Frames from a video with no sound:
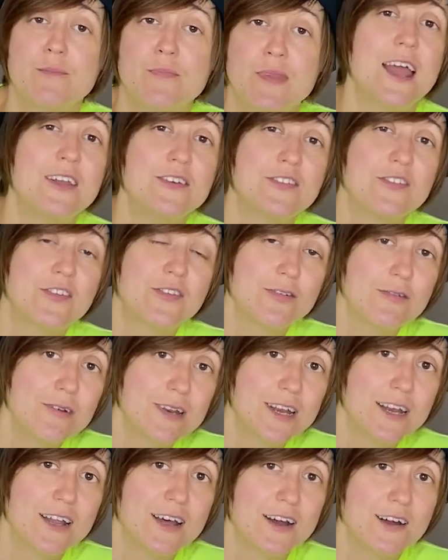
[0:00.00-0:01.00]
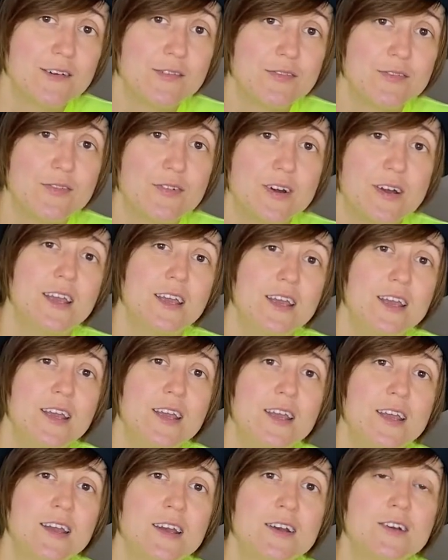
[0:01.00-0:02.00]
And soon enough,
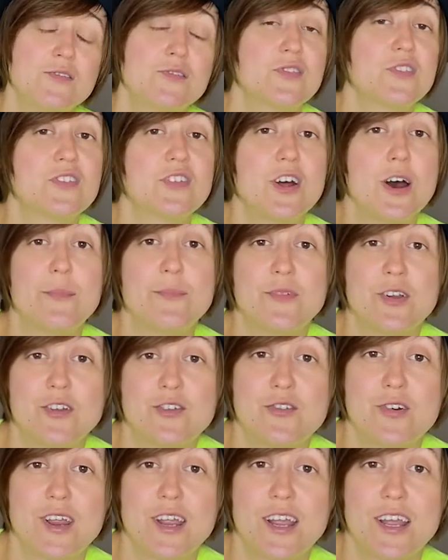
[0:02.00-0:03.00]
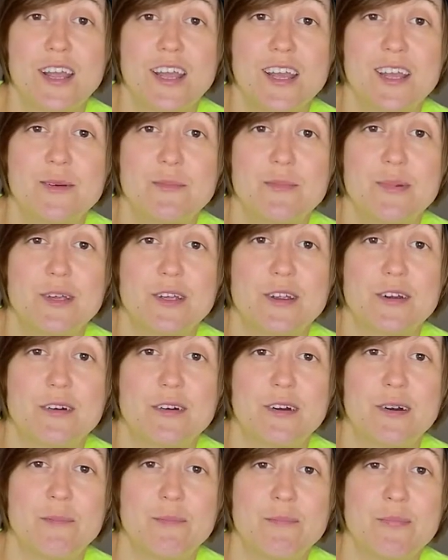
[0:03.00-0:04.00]
he stopped drinking
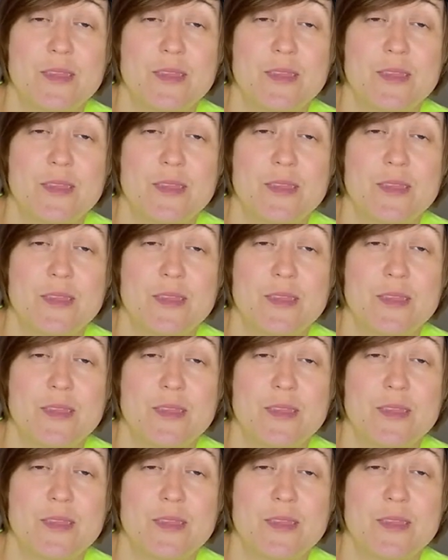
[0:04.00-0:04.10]
beer